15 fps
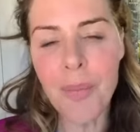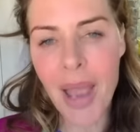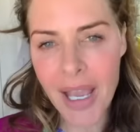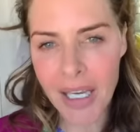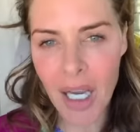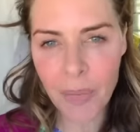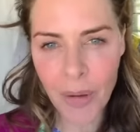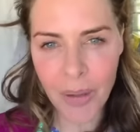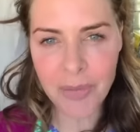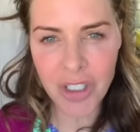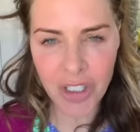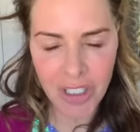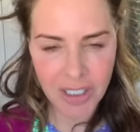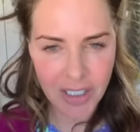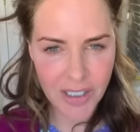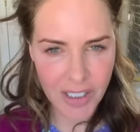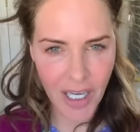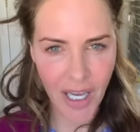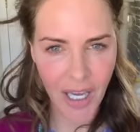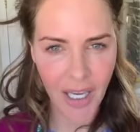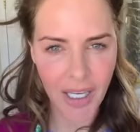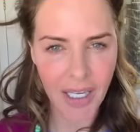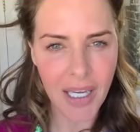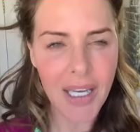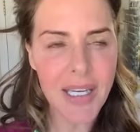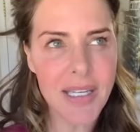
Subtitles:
The makeup I'm doing today